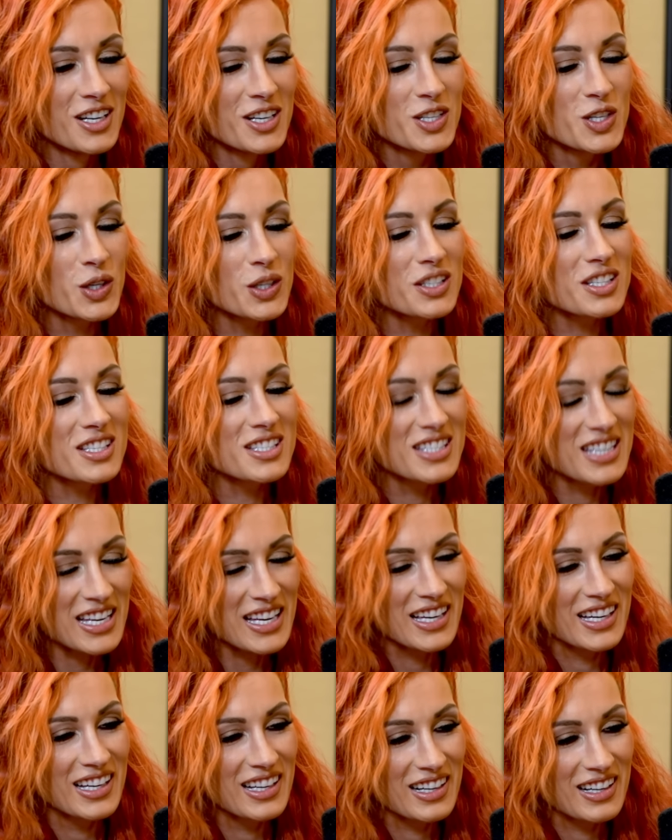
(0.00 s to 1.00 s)
you'll
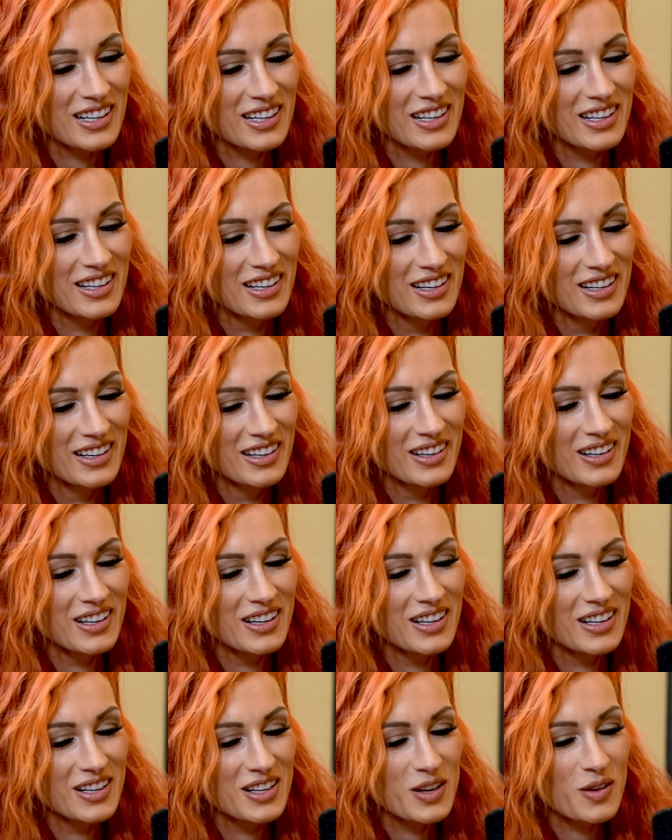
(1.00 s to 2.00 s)
see it.
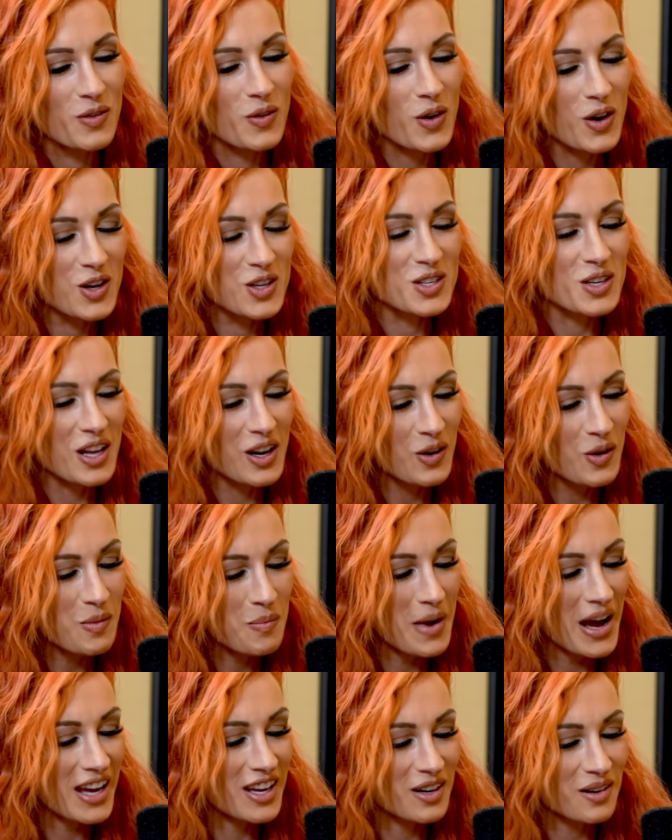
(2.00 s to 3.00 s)
Well, because I look
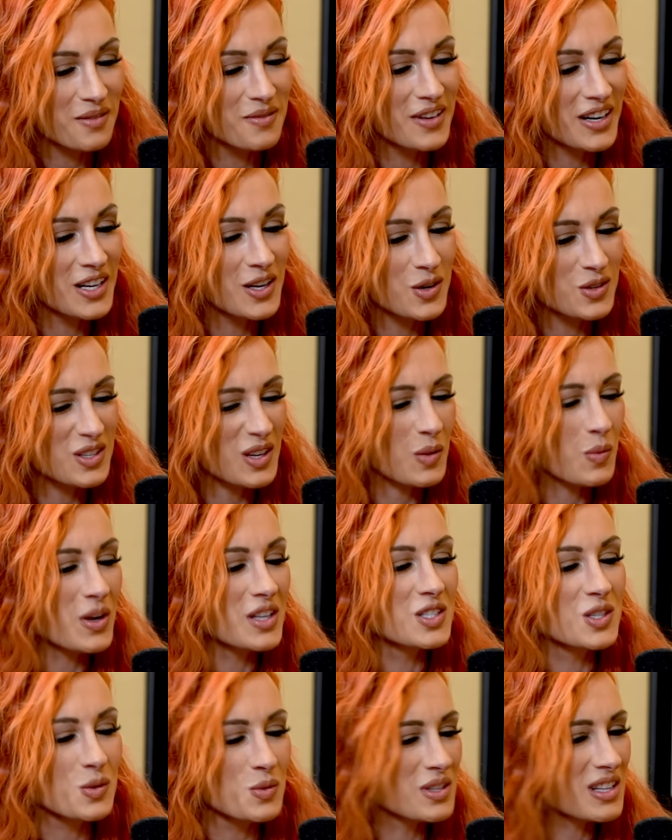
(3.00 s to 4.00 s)
back at her videos, like
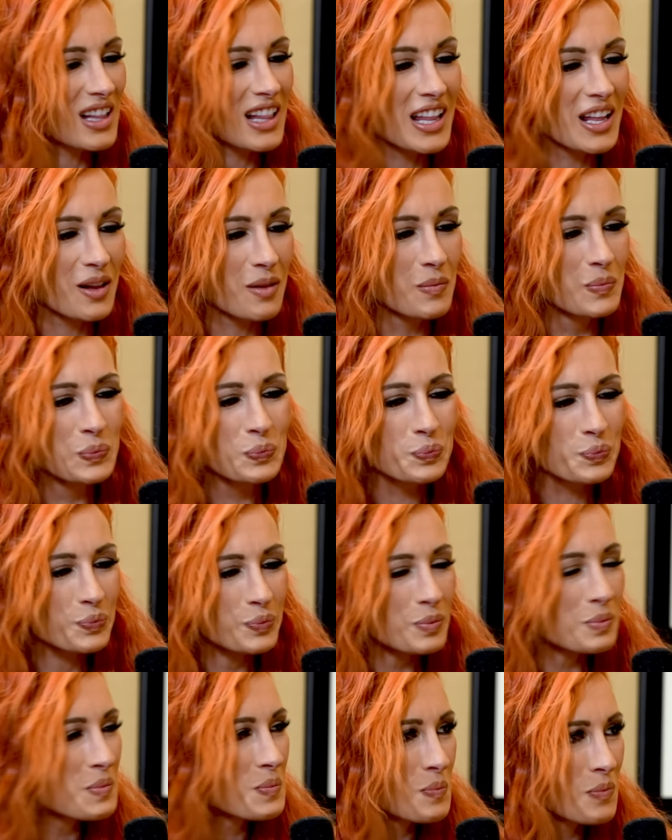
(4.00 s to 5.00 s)
when she was the little
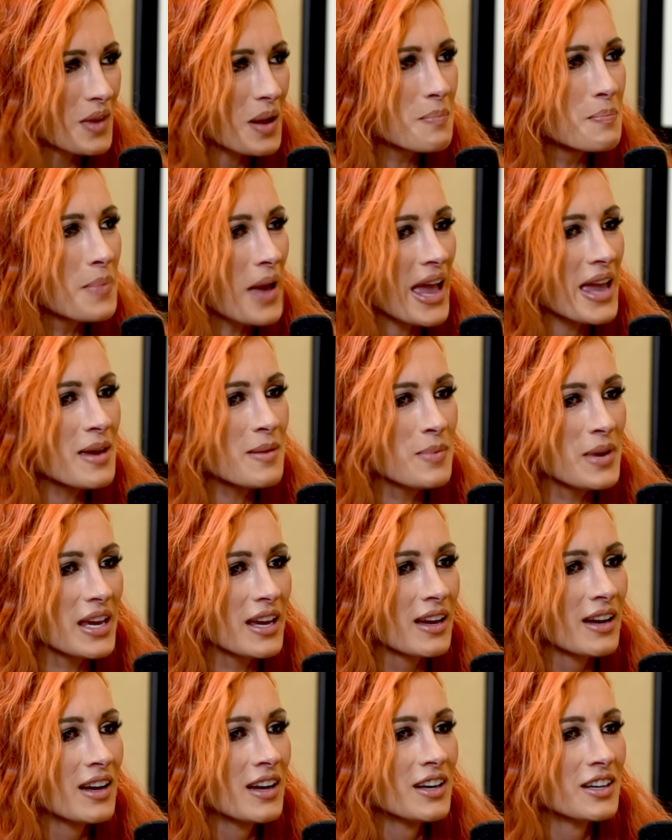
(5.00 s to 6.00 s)

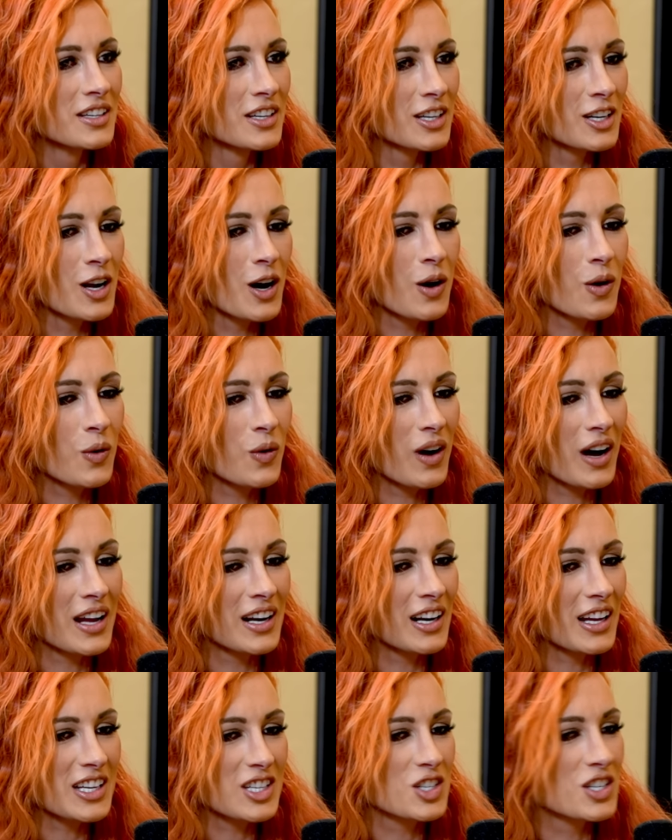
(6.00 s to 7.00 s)
baby, you know,
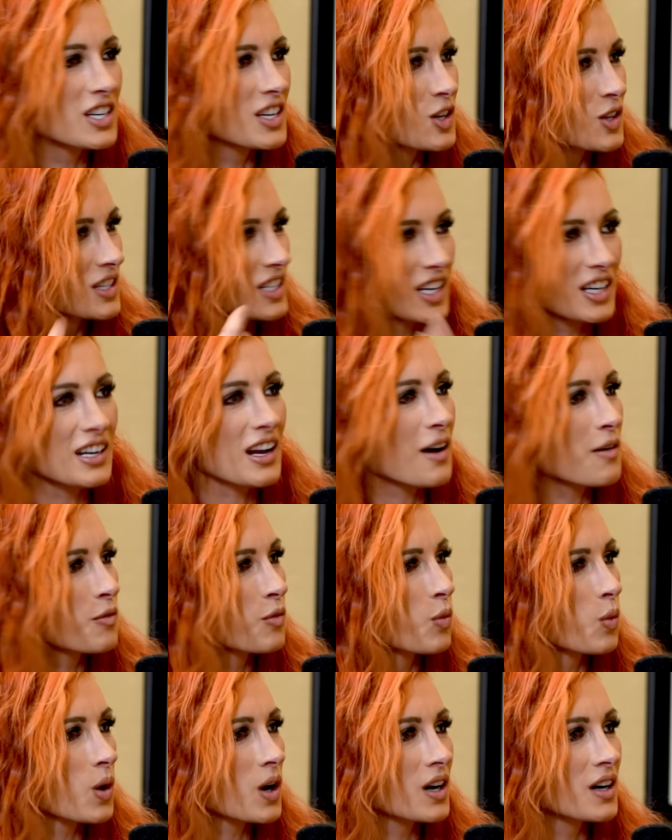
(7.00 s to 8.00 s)
and like she didn't have
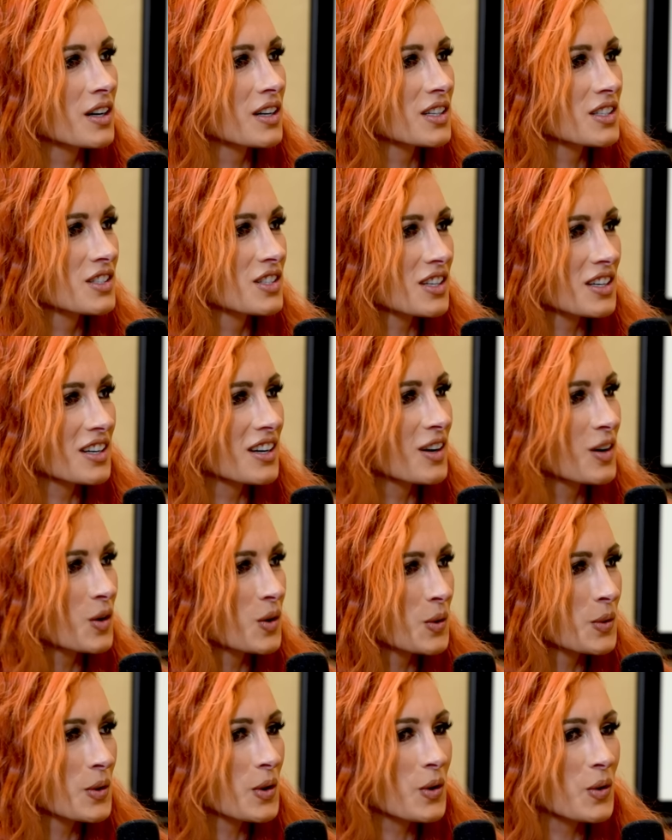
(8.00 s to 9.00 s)
words or
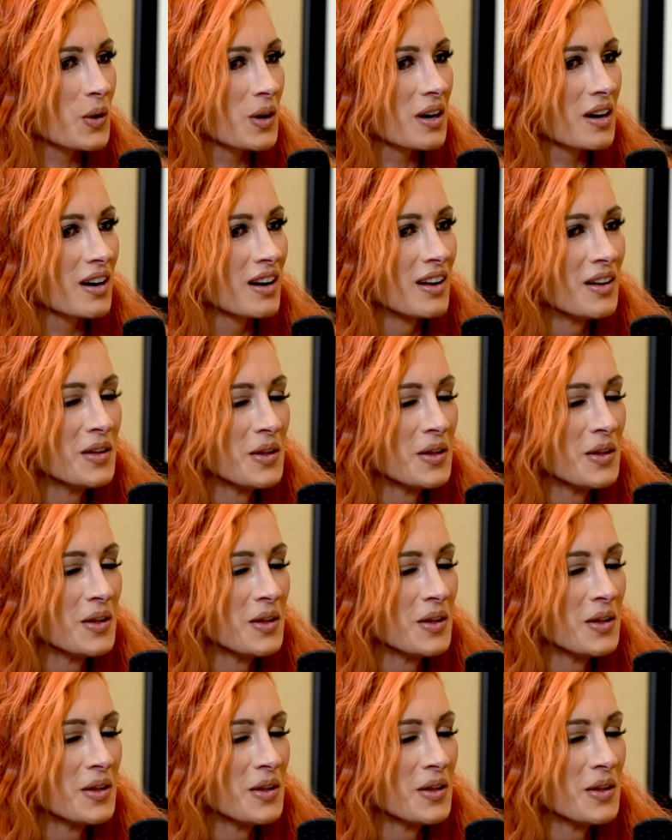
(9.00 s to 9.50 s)
or, or